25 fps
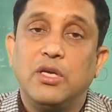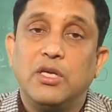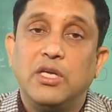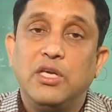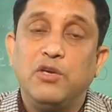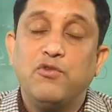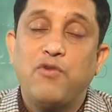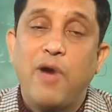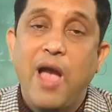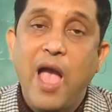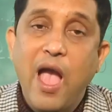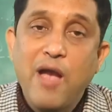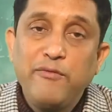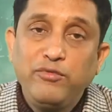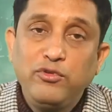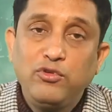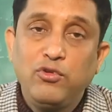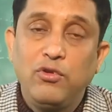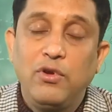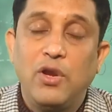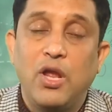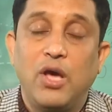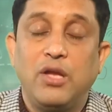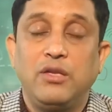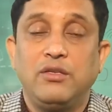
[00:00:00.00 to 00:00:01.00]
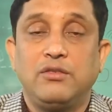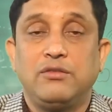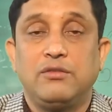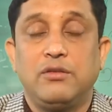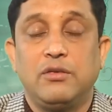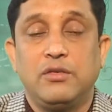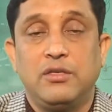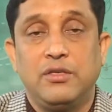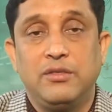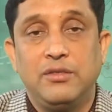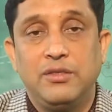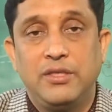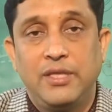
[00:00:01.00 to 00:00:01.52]
you have to learn
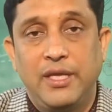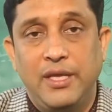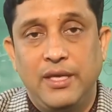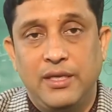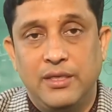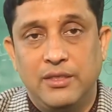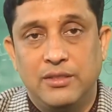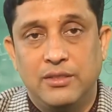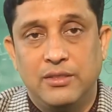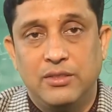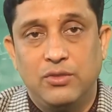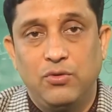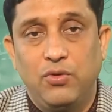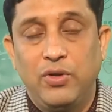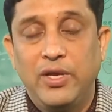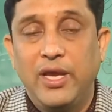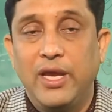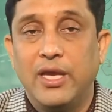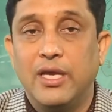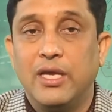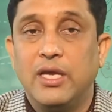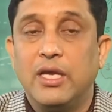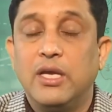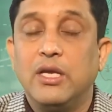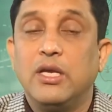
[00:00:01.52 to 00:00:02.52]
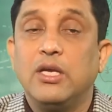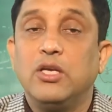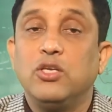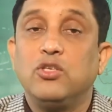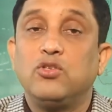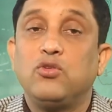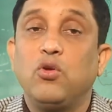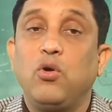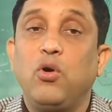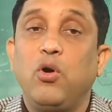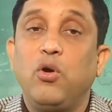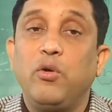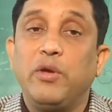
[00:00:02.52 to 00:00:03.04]
certain things. Okay?
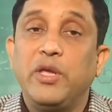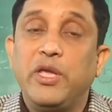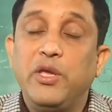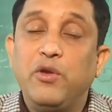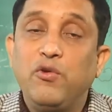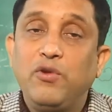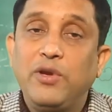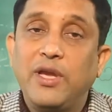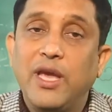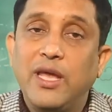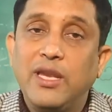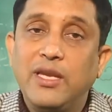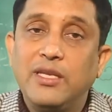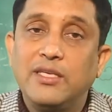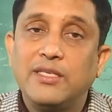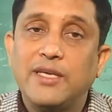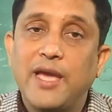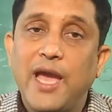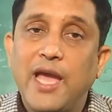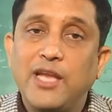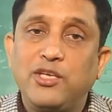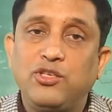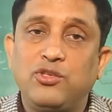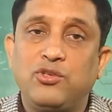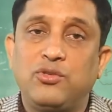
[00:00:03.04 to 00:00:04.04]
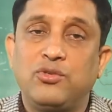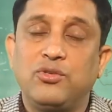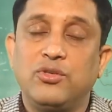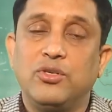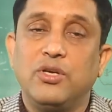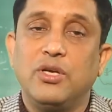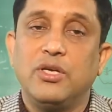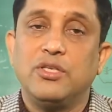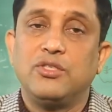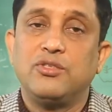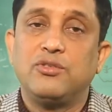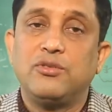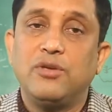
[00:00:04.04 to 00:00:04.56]
So, you can get
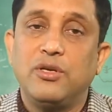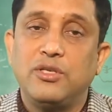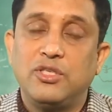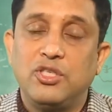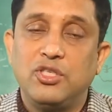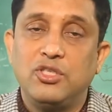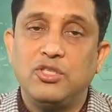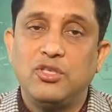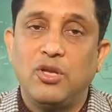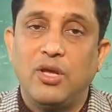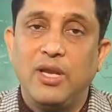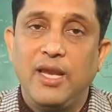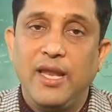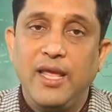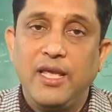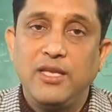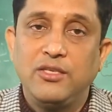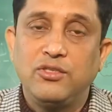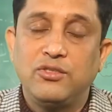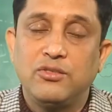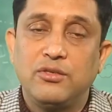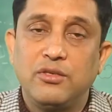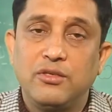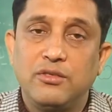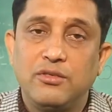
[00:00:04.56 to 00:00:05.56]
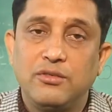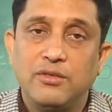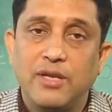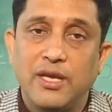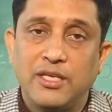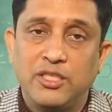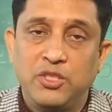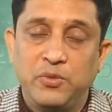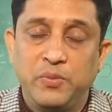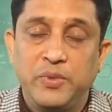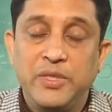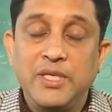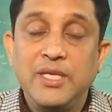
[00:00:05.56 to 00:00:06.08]
certain knowledge, certain
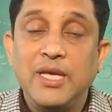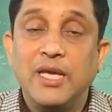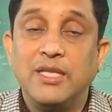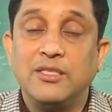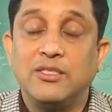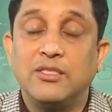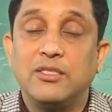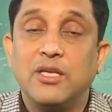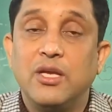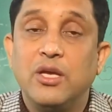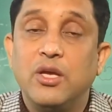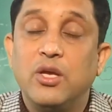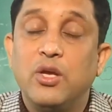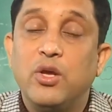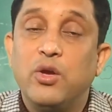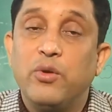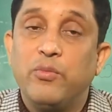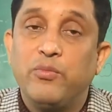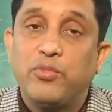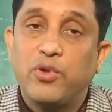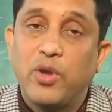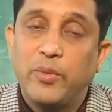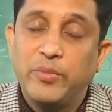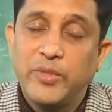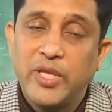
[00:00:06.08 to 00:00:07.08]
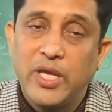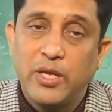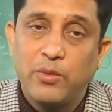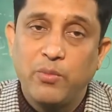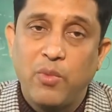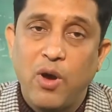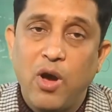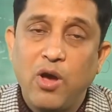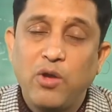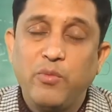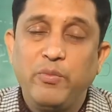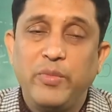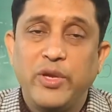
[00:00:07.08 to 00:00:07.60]
experience from the
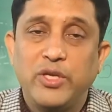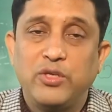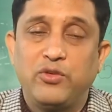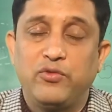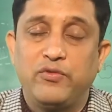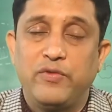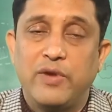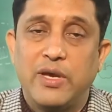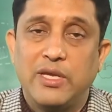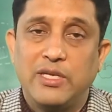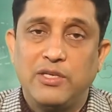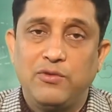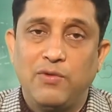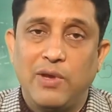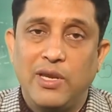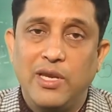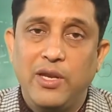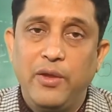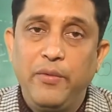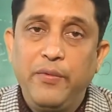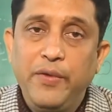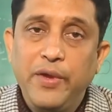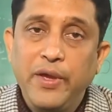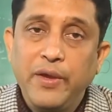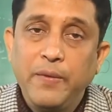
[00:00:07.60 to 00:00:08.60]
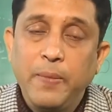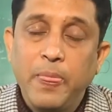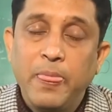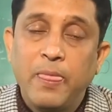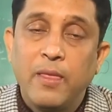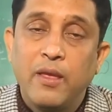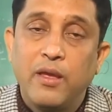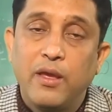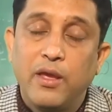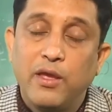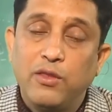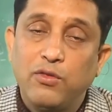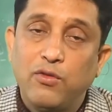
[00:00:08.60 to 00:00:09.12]
environment where you are living,
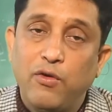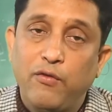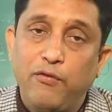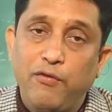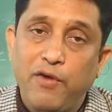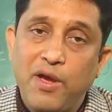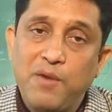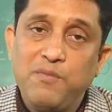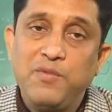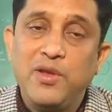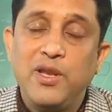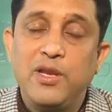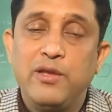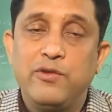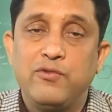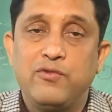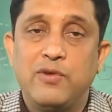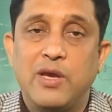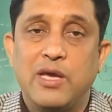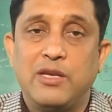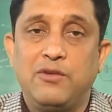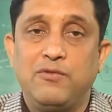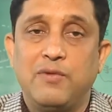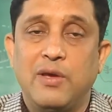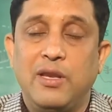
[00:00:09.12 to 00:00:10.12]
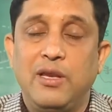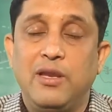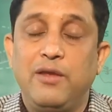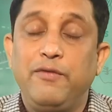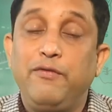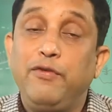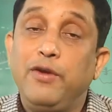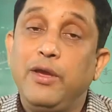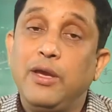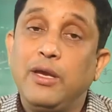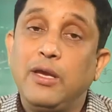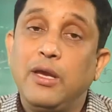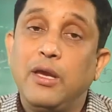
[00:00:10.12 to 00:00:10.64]
in the family where you are
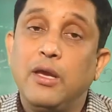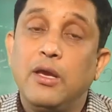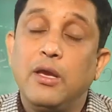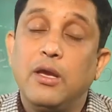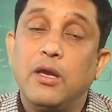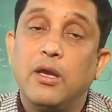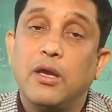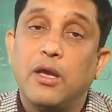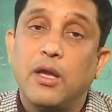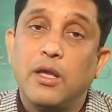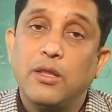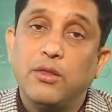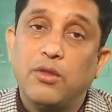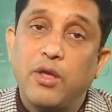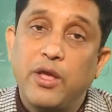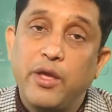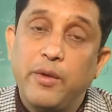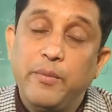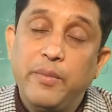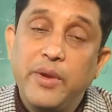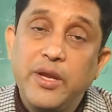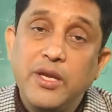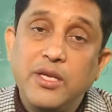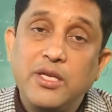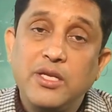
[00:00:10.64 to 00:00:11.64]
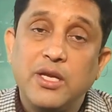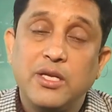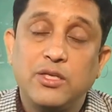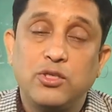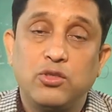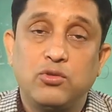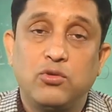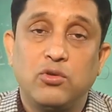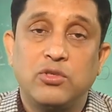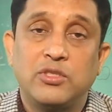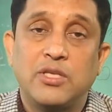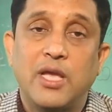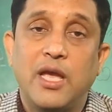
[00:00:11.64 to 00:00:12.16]
living, in the immediate
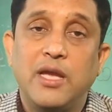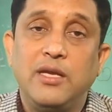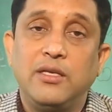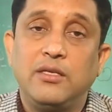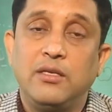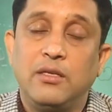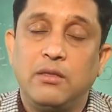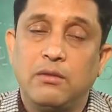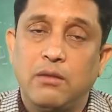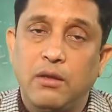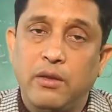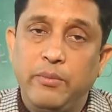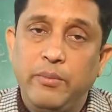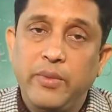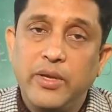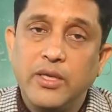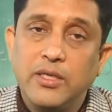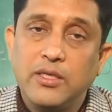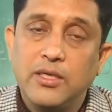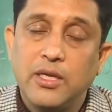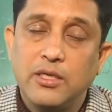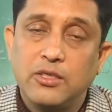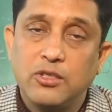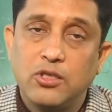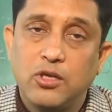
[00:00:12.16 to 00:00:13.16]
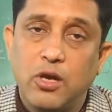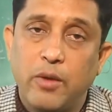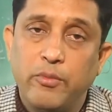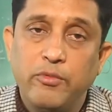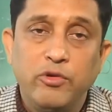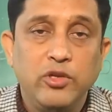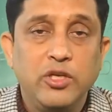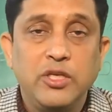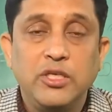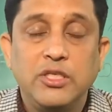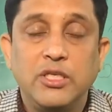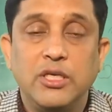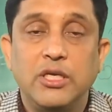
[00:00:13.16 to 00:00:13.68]
society, in the immediate
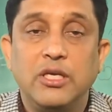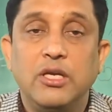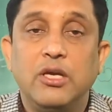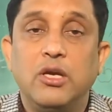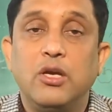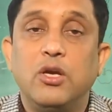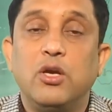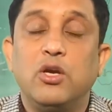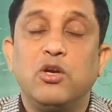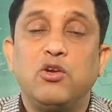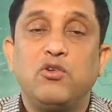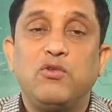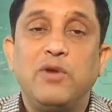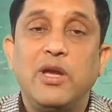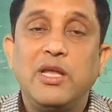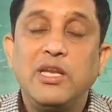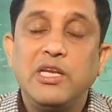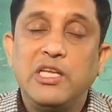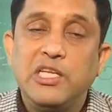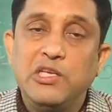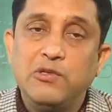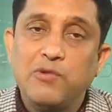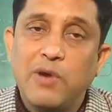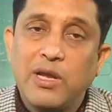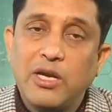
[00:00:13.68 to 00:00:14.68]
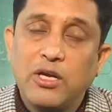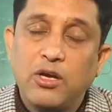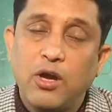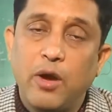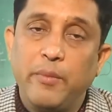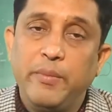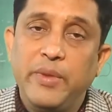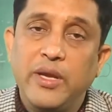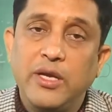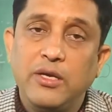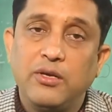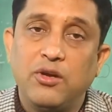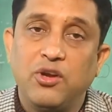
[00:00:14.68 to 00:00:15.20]
community when you are
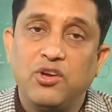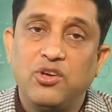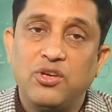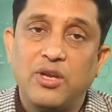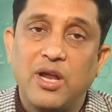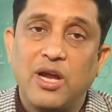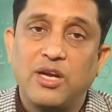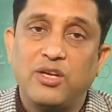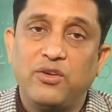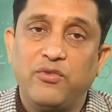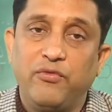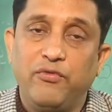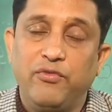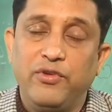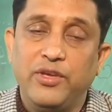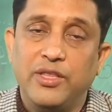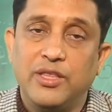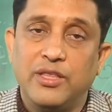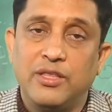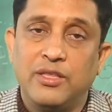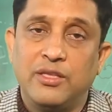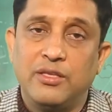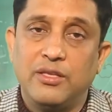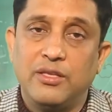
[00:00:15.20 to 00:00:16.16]
coming contact with